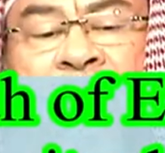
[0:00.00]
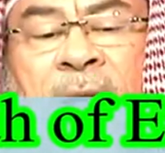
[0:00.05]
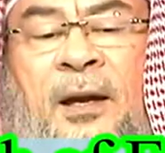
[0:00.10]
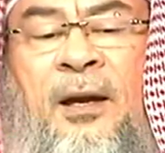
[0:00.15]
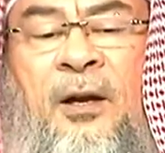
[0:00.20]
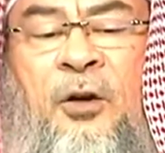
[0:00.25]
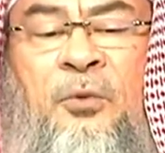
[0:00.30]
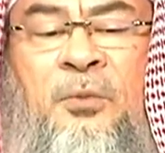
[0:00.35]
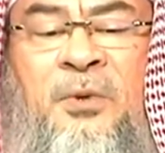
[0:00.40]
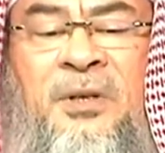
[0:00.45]

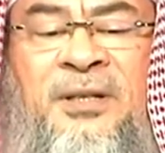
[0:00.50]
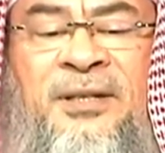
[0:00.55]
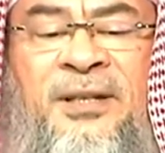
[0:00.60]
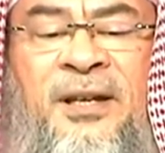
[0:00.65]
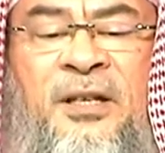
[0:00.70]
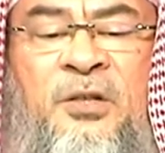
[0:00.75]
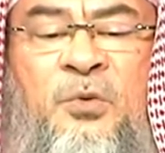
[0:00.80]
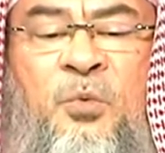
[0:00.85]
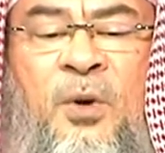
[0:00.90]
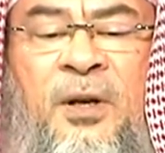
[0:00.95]
Umar
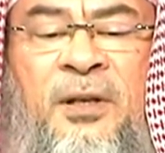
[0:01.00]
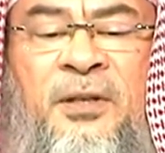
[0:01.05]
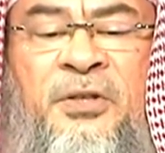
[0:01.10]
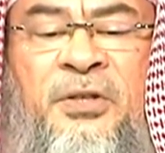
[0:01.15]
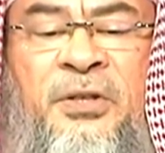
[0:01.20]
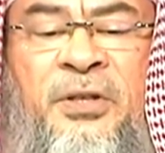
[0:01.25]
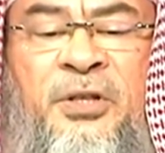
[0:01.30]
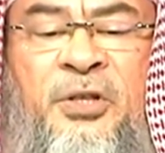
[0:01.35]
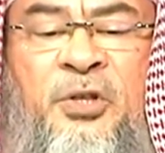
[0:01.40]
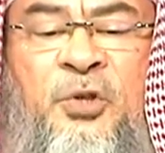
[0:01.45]
says,
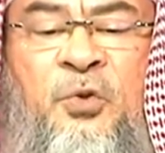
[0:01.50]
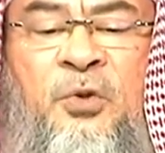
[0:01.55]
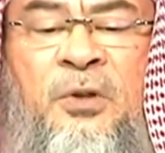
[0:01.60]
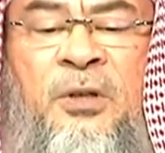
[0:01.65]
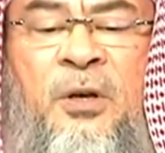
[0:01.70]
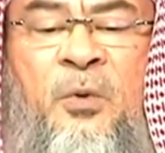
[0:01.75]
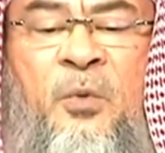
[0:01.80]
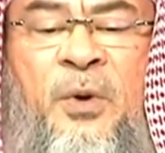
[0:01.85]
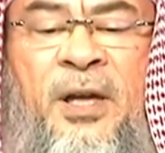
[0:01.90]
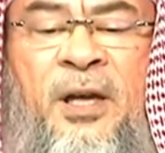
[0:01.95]
what's the
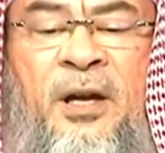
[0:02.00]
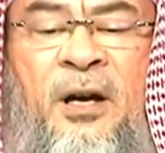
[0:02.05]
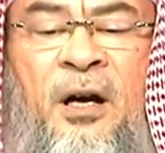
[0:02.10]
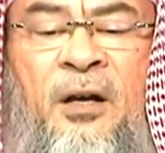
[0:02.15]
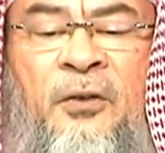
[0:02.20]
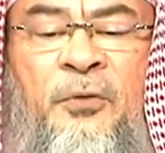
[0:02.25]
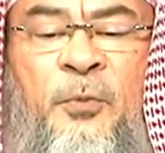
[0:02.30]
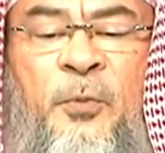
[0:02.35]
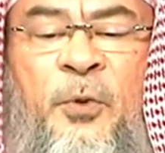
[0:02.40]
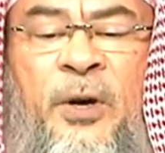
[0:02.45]
sunnah way
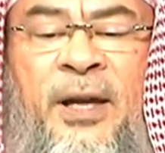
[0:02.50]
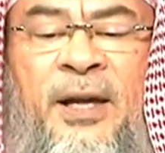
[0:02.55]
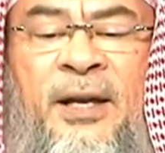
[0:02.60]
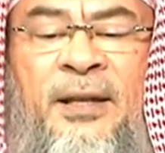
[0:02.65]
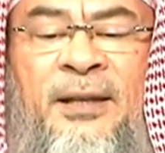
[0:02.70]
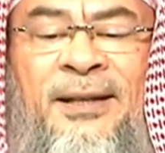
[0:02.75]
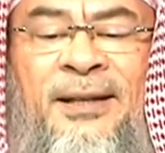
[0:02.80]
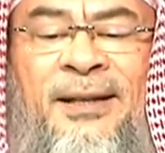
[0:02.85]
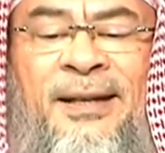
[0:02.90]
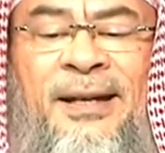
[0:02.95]
of
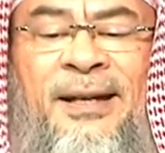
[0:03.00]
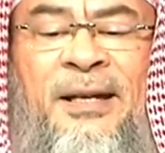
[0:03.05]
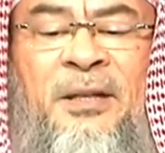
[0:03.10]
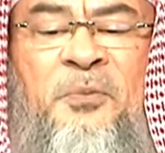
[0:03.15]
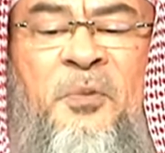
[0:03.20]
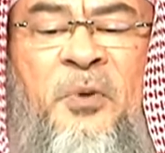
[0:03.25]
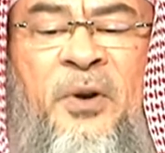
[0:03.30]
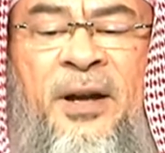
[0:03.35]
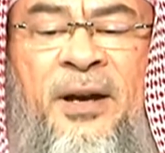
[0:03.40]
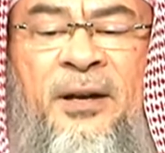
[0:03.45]
praying the
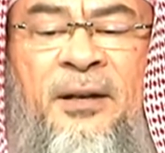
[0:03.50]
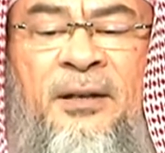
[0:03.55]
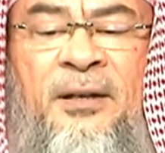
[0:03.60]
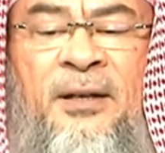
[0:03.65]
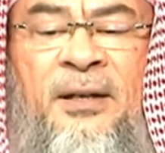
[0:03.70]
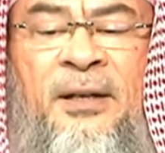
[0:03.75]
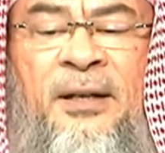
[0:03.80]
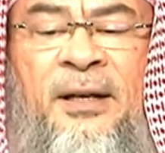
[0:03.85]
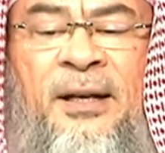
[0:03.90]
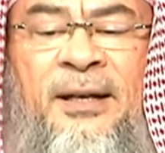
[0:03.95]
Eid prayer
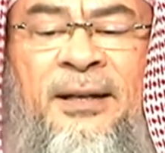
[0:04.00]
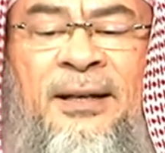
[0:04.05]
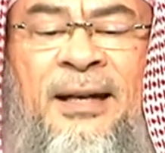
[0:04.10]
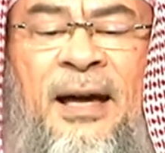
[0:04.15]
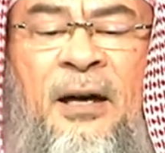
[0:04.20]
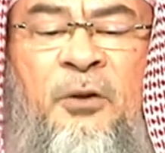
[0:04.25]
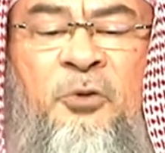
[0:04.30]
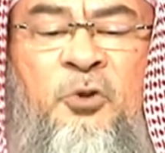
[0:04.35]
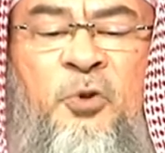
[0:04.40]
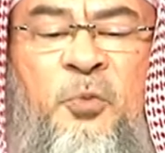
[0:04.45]
and
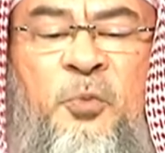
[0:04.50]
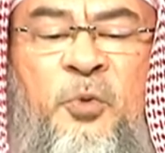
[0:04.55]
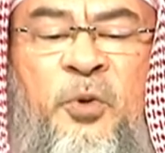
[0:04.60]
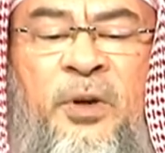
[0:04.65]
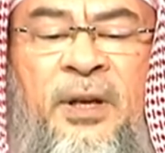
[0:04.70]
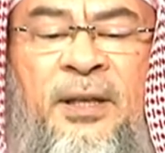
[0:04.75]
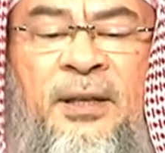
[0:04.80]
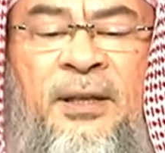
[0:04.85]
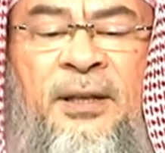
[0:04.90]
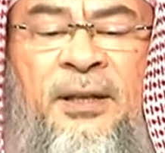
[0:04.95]
how to
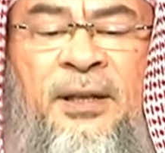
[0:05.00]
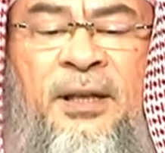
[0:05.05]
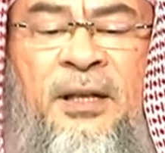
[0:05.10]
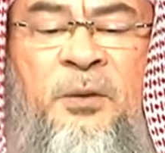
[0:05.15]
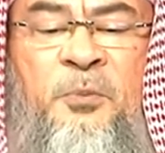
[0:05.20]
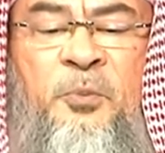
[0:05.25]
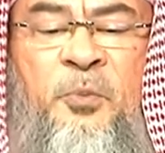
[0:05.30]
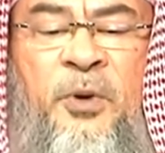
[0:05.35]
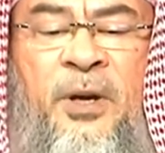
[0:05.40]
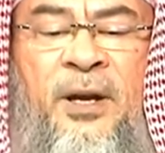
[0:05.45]
pray the
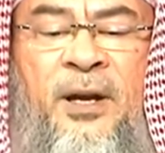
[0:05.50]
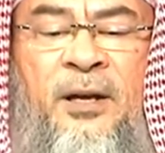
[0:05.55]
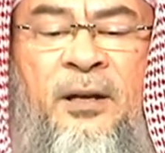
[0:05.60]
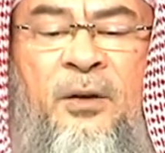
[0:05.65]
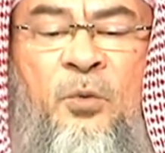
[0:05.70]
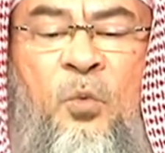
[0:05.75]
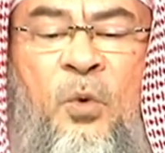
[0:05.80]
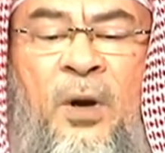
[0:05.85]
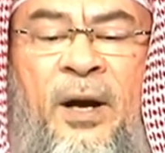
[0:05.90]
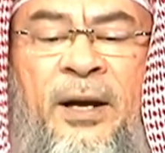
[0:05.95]
Eid
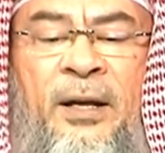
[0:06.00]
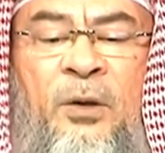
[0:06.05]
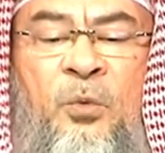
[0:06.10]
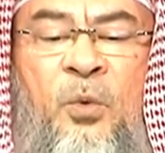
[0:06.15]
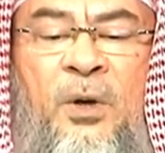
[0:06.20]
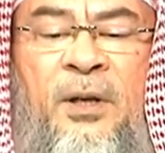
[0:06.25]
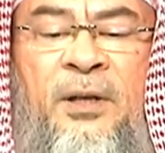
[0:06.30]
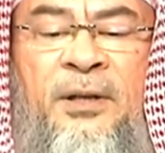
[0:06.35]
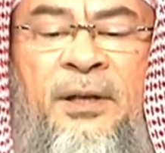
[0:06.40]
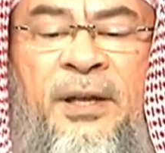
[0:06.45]
prayer while
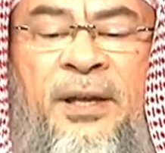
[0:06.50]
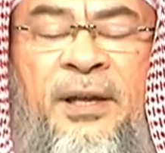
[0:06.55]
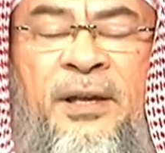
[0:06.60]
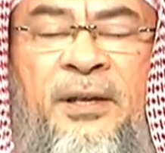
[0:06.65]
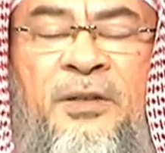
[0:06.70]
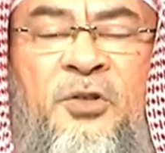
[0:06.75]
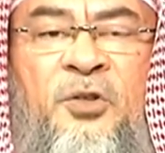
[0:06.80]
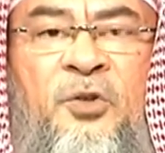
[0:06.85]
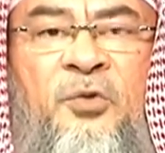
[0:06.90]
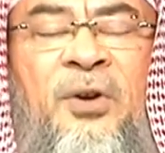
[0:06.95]
one
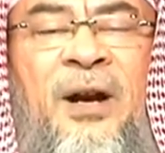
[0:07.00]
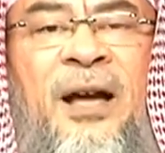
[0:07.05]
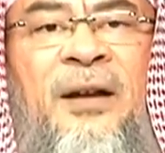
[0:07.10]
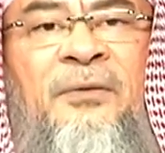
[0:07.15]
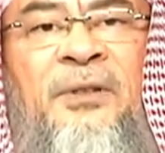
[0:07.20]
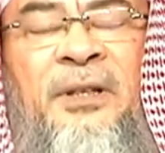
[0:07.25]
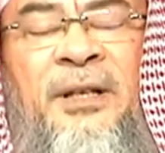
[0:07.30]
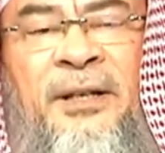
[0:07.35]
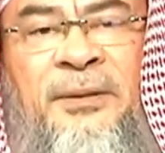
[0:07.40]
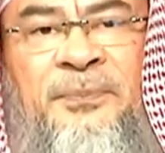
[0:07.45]
is
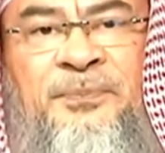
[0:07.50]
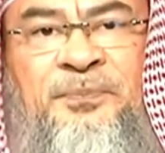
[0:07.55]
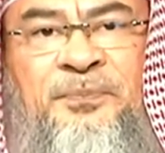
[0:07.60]
traveling?